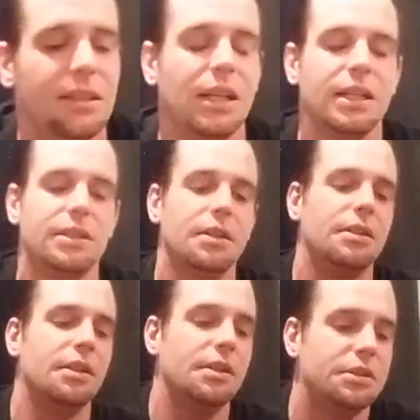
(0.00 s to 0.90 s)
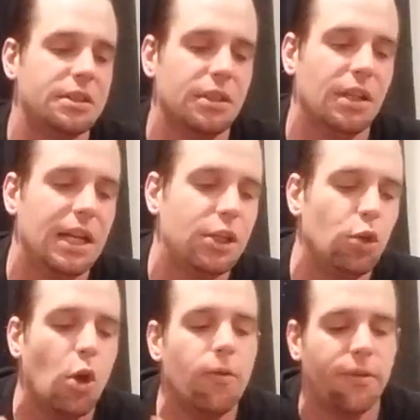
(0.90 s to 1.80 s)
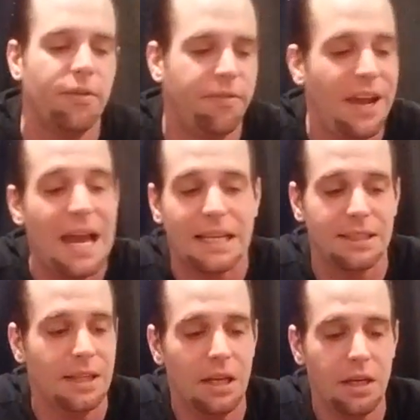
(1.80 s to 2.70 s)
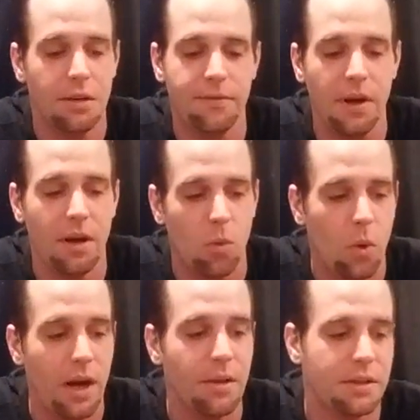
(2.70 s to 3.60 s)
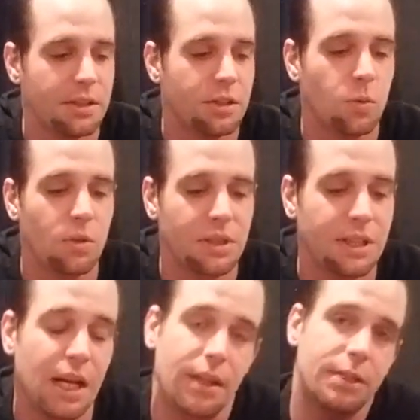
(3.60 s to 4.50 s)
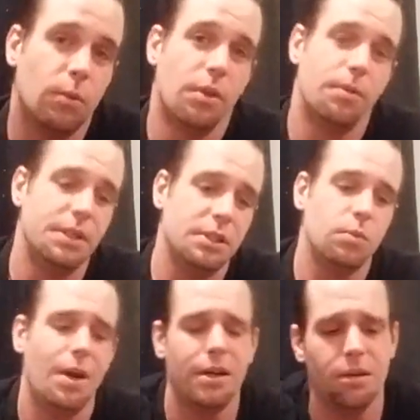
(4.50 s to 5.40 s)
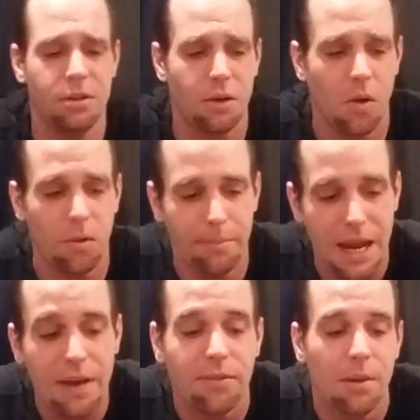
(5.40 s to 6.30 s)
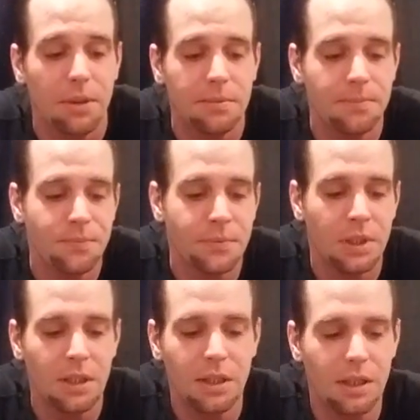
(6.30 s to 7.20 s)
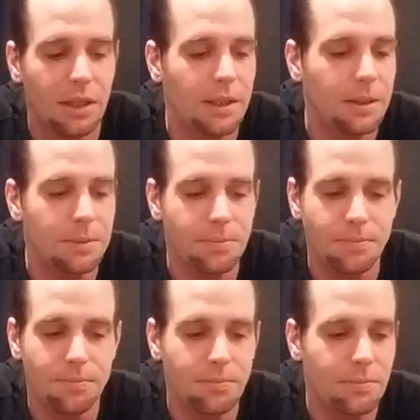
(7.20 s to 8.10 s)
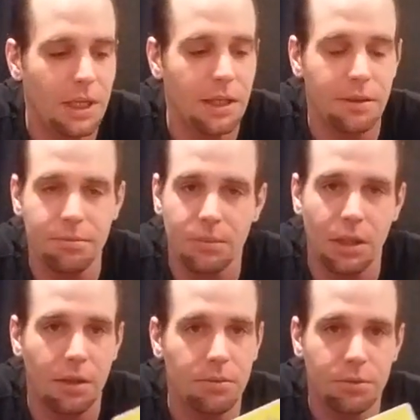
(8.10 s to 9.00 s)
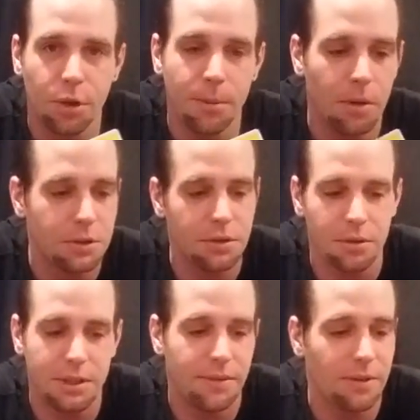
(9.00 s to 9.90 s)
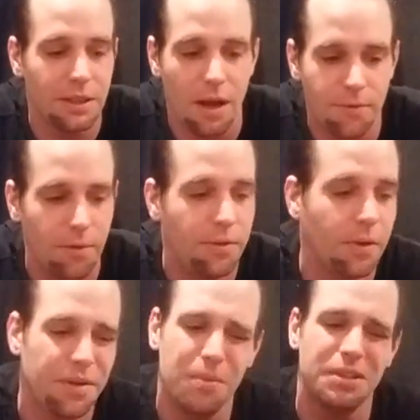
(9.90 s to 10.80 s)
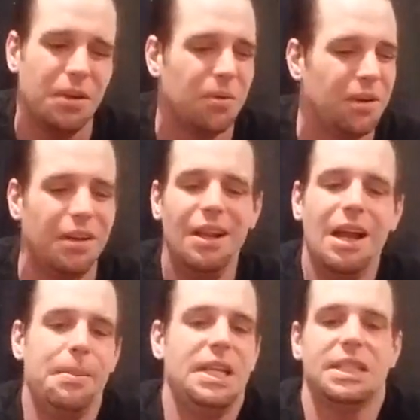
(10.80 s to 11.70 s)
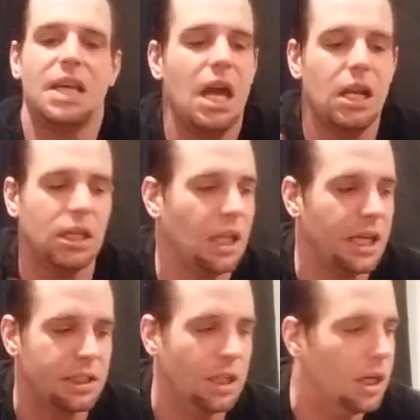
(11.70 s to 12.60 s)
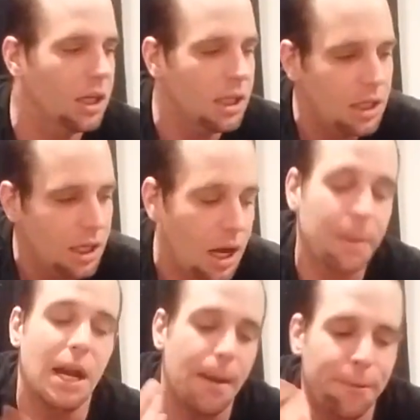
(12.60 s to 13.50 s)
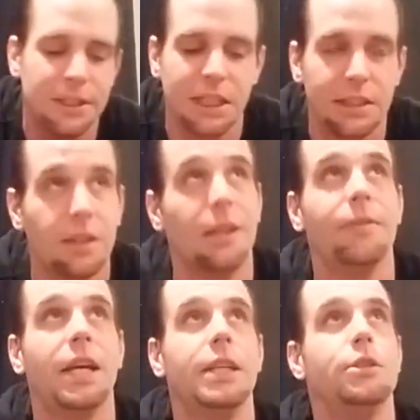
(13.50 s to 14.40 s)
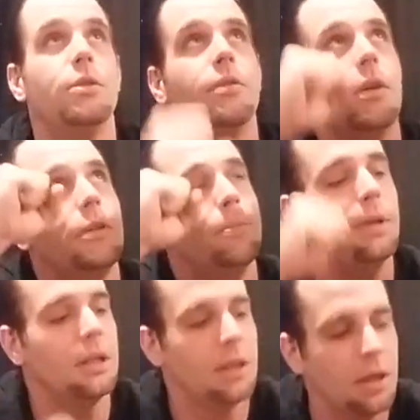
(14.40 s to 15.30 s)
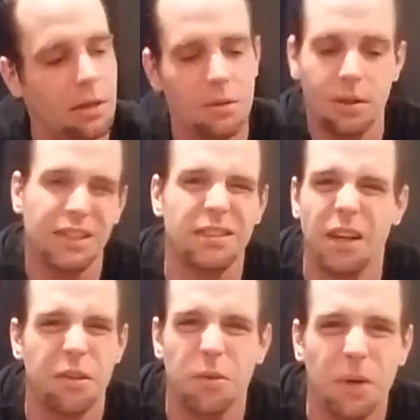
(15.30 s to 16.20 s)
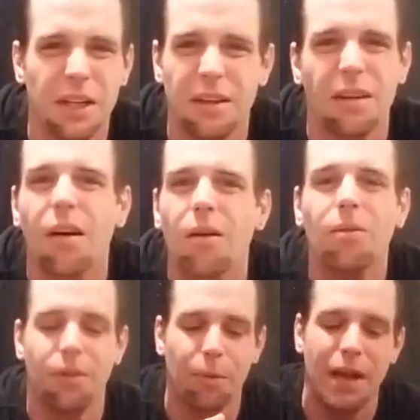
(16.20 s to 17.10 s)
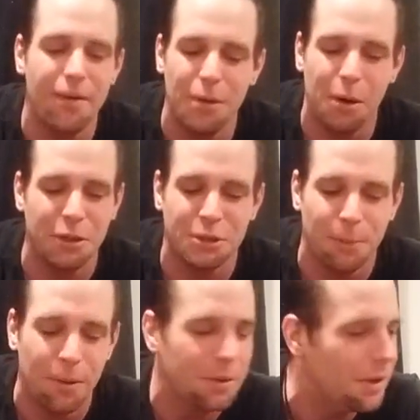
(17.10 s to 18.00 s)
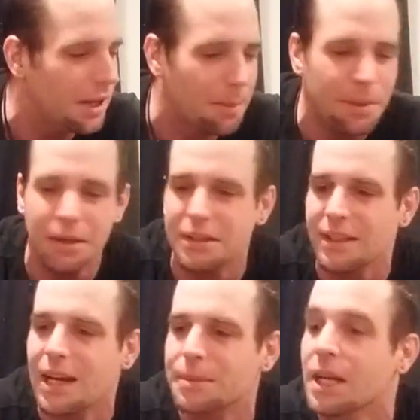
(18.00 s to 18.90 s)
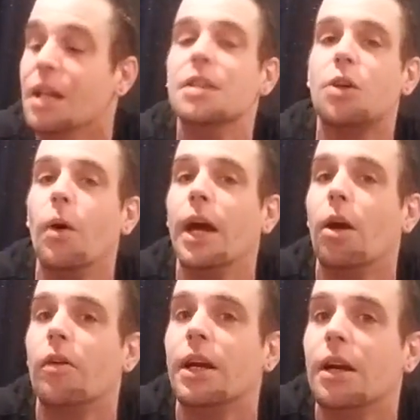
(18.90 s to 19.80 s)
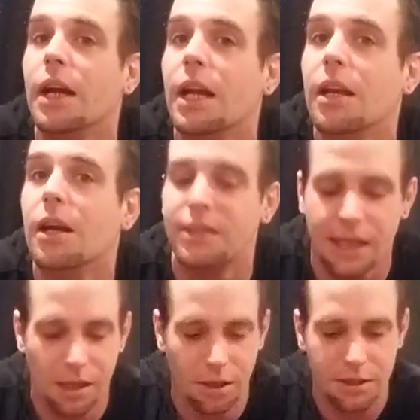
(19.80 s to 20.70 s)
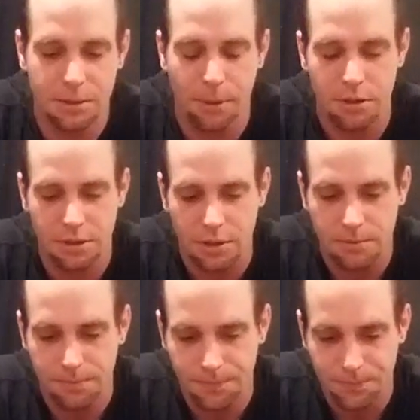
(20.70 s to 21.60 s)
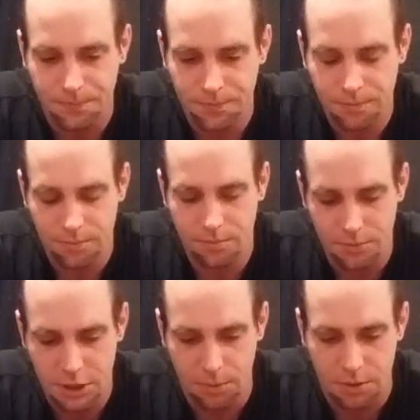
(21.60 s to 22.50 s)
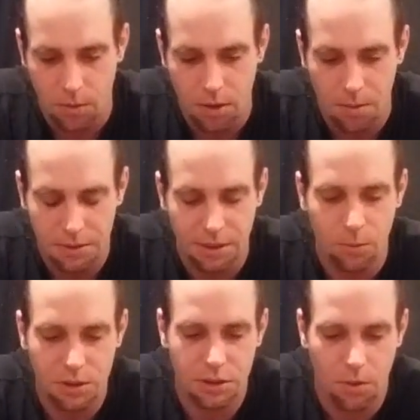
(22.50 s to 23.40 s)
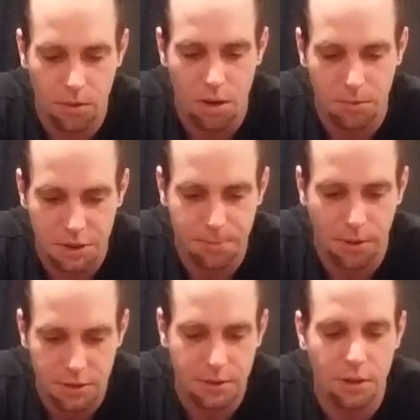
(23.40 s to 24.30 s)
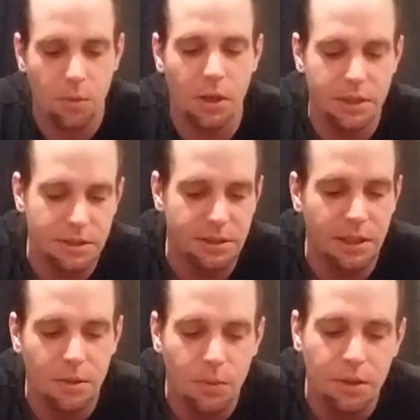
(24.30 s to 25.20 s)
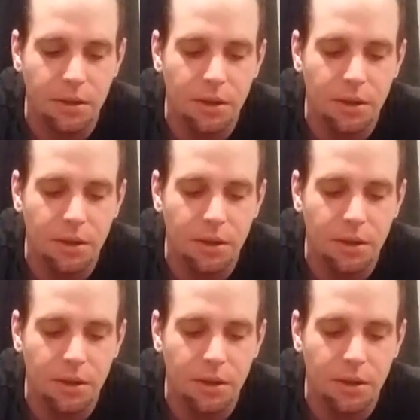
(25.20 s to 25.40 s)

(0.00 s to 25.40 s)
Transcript: Like there, there's still like you know for a fact you're very aware that this is one-sided. That's one of the reasons why you're, you're holding back from it. Um, and, you know, your emotions are definitely not fulfilled. There was no real, I mean, that's kind of like duh. I mean, I appreciate the clarification, universe, but, you know, that's nothing that we didn't know, that we haven't already spoken on like a million times. Let's go ahead over here and uh, take a look at this person, though. See what's going on with them. What's going on with this person that Aquarius is dealing with?